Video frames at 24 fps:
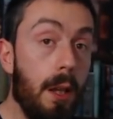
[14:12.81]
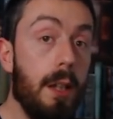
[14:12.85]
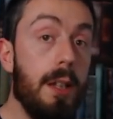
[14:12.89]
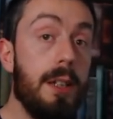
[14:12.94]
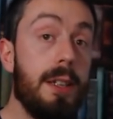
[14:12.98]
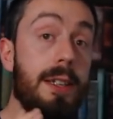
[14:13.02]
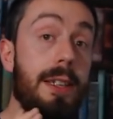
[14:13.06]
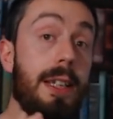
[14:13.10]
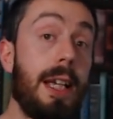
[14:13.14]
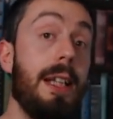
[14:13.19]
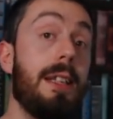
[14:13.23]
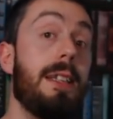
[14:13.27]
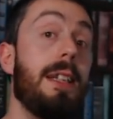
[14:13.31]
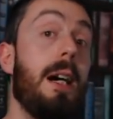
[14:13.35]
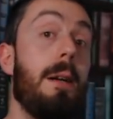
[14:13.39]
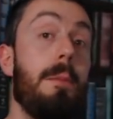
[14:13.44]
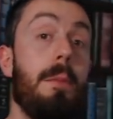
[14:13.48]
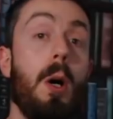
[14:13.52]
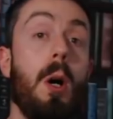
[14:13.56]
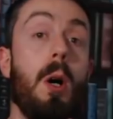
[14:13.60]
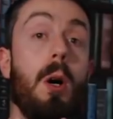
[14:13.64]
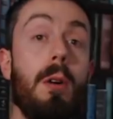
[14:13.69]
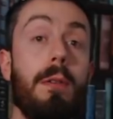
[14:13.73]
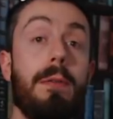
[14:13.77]
setup
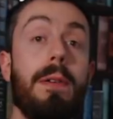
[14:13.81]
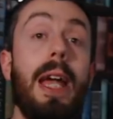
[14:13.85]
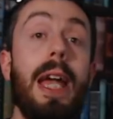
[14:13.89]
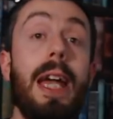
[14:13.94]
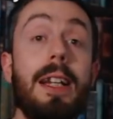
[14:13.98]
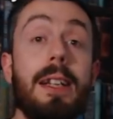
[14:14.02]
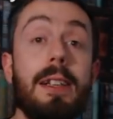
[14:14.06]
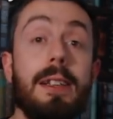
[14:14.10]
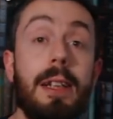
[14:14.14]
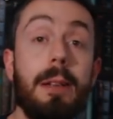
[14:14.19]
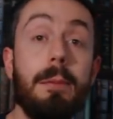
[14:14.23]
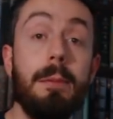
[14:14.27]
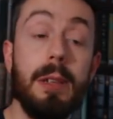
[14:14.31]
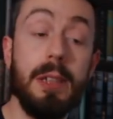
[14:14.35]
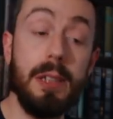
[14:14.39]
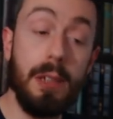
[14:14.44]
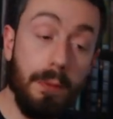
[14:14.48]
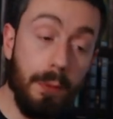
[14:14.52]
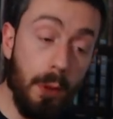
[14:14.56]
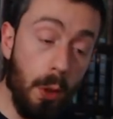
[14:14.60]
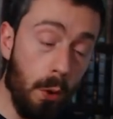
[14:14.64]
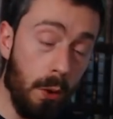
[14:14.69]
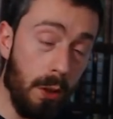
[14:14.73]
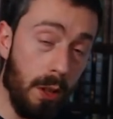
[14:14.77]
of editing. Because
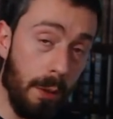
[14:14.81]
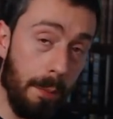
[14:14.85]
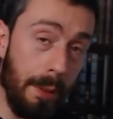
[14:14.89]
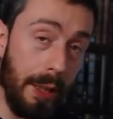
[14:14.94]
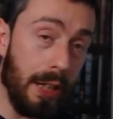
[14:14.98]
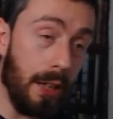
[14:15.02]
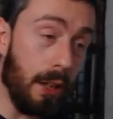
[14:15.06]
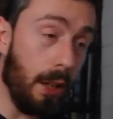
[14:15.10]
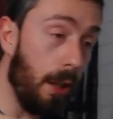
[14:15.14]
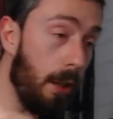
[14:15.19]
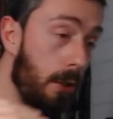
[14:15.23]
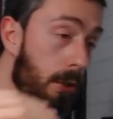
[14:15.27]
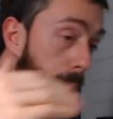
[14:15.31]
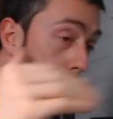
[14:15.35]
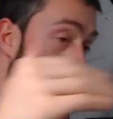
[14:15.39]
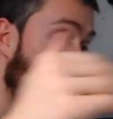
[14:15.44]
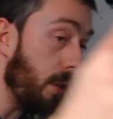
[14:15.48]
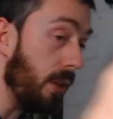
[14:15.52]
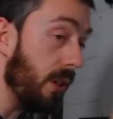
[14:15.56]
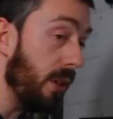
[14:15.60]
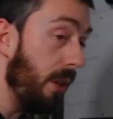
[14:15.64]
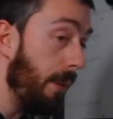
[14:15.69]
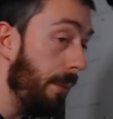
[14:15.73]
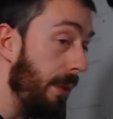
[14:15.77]
if you're going to be in close
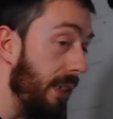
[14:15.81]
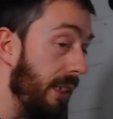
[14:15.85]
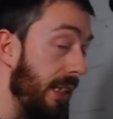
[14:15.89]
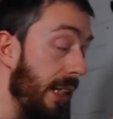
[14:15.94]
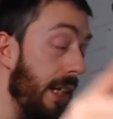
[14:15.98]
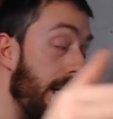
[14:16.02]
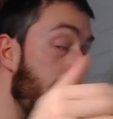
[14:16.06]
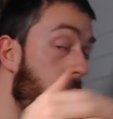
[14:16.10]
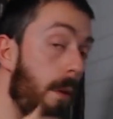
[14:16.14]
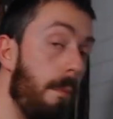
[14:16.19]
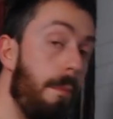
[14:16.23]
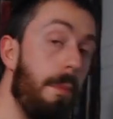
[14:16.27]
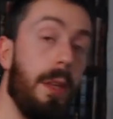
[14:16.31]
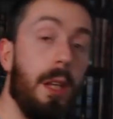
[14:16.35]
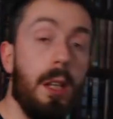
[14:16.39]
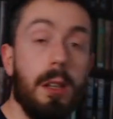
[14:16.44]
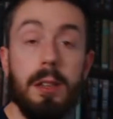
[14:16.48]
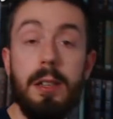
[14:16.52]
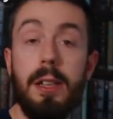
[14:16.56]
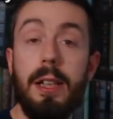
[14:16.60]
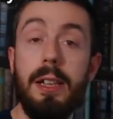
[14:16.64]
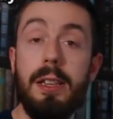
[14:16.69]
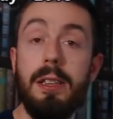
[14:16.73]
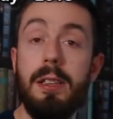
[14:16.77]
proximity
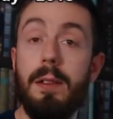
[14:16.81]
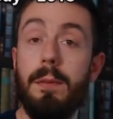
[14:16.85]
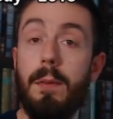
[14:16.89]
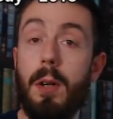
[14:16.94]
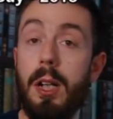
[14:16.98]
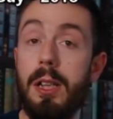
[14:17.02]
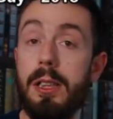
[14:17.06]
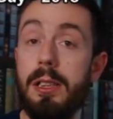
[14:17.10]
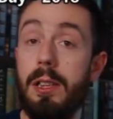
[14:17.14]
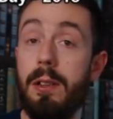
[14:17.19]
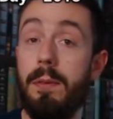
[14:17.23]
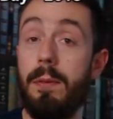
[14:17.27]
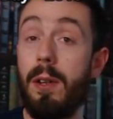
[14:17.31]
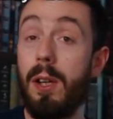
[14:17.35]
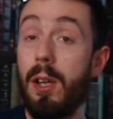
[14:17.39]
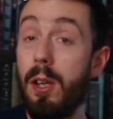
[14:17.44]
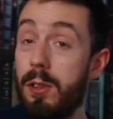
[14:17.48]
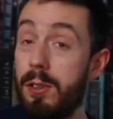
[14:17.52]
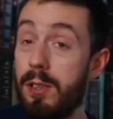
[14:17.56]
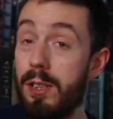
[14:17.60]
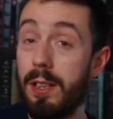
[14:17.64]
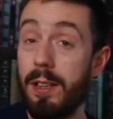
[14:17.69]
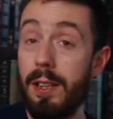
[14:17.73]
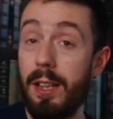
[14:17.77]
to this device, and if you're
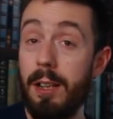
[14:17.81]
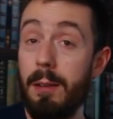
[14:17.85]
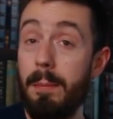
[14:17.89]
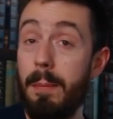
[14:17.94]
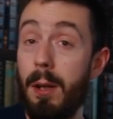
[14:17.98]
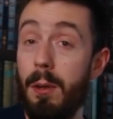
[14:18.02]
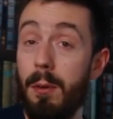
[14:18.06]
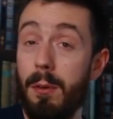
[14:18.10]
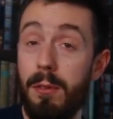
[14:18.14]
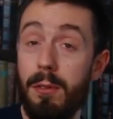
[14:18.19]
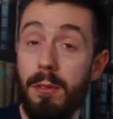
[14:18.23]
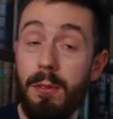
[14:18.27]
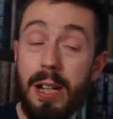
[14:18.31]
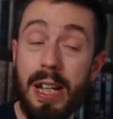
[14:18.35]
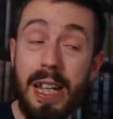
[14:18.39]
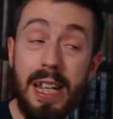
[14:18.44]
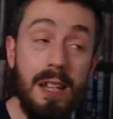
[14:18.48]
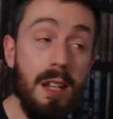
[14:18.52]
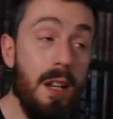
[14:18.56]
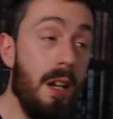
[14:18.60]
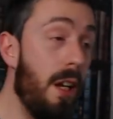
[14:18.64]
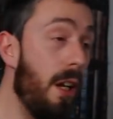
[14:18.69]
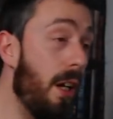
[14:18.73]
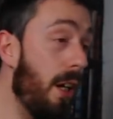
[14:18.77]
using Thunderbolt
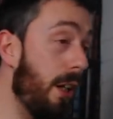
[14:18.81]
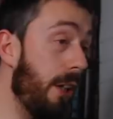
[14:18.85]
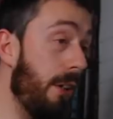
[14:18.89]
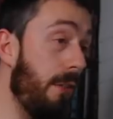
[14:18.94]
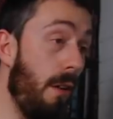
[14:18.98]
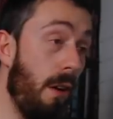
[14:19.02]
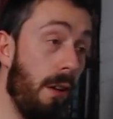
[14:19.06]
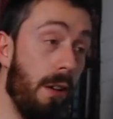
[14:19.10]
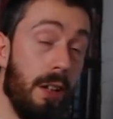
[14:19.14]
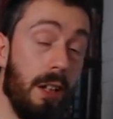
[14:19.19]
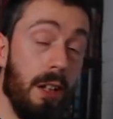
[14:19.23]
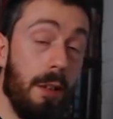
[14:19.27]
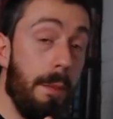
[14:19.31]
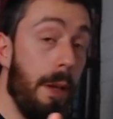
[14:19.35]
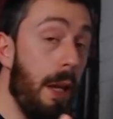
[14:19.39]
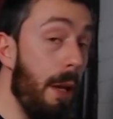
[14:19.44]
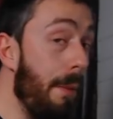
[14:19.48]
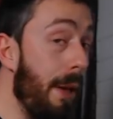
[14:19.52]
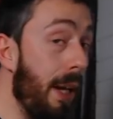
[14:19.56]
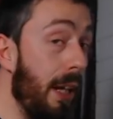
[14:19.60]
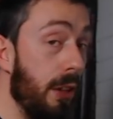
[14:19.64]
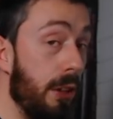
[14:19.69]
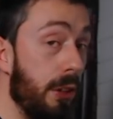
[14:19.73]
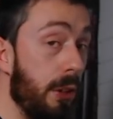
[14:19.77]
three, you're only going to be
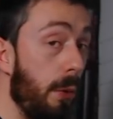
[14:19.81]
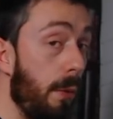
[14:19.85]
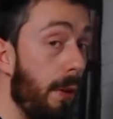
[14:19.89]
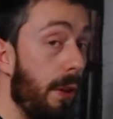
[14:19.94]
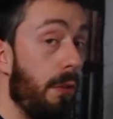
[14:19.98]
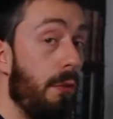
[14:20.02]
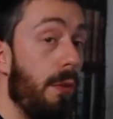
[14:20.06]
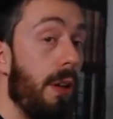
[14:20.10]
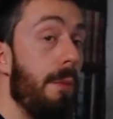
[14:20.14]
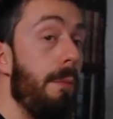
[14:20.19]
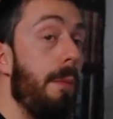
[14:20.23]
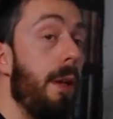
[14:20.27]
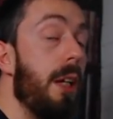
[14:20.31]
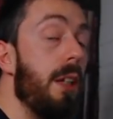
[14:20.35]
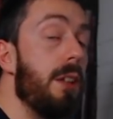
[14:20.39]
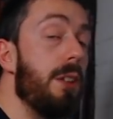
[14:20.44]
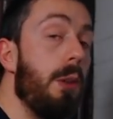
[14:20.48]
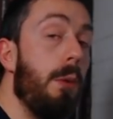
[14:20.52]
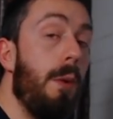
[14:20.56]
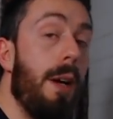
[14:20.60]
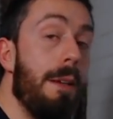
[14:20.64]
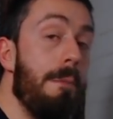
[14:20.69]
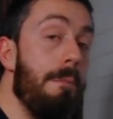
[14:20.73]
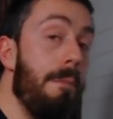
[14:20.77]
about two or three meters
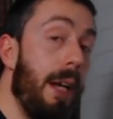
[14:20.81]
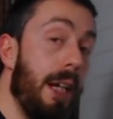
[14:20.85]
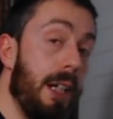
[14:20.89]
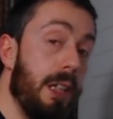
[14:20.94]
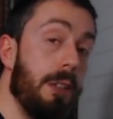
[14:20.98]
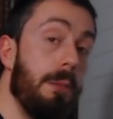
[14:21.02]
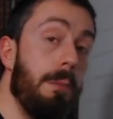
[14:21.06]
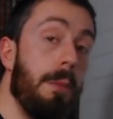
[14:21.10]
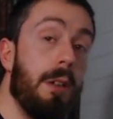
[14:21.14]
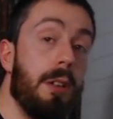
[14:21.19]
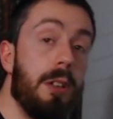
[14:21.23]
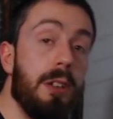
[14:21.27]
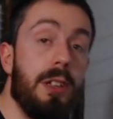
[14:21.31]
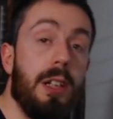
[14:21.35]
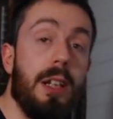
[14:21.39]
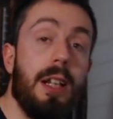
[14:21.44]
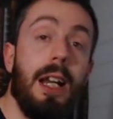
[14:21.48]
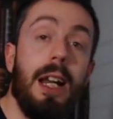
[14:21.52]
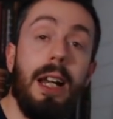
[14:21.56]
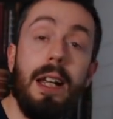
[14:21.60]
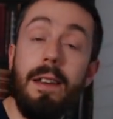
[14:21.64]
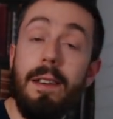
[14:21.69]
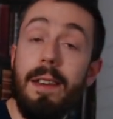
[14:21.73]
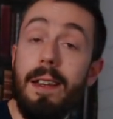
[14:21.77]
away maximum because of the
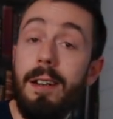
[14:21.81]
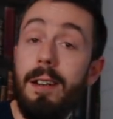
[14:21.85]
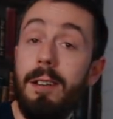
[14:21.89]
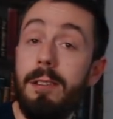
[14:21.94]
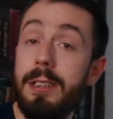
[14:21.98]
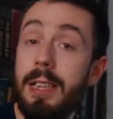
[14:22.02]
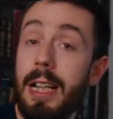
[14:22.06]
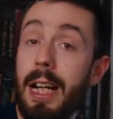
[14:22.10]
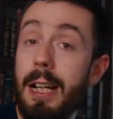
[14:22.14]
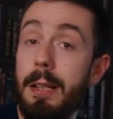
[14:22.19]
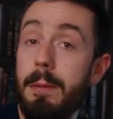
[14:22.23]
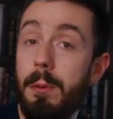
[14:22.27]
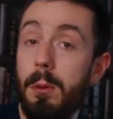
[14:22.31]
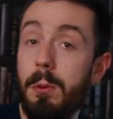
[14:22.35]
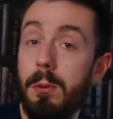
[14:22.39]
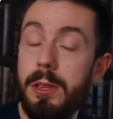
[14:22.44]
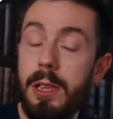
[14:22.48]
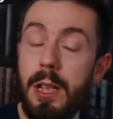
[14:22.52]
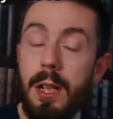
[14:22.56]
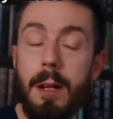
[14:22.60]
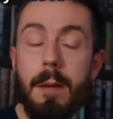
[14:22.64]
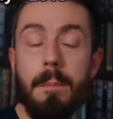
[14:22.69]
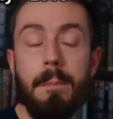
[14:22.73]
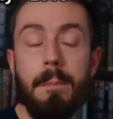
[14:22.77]
length of those cables,